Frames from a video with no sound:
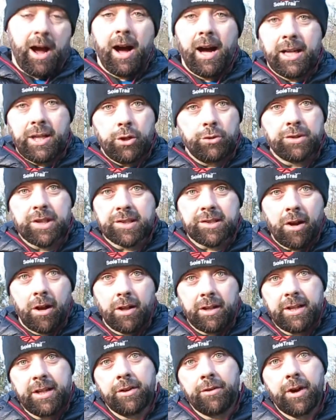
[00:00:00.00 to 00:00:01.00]
I use this
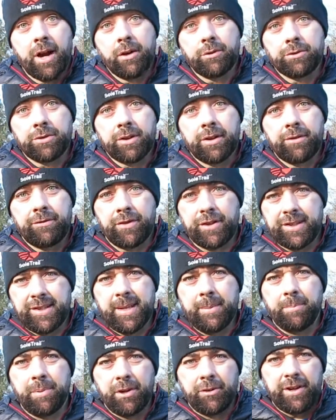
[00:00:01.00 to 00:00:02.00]
all year round. For the
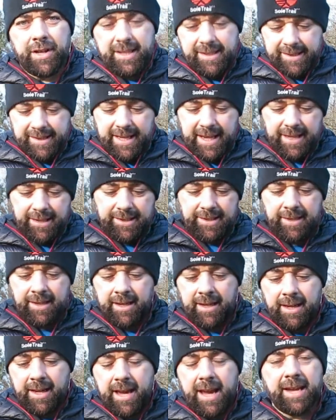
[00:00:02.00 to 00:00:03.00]
simple reason is,
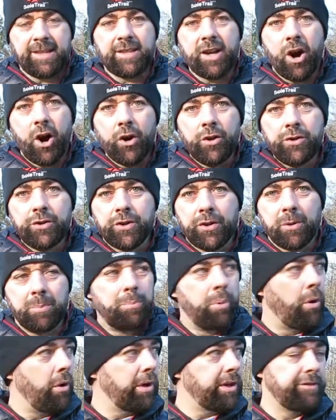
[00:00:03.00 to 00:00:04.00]
it's under
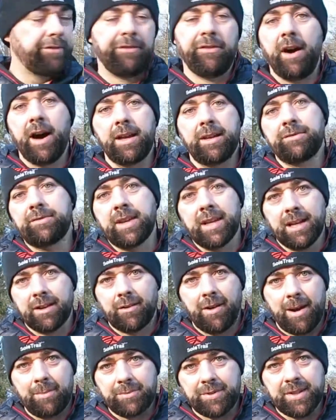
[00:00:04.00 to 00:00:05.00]
0.5
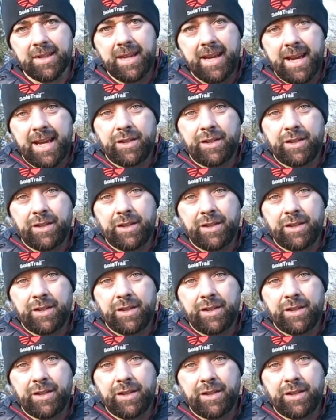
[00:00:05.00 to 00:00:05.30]
kilograms.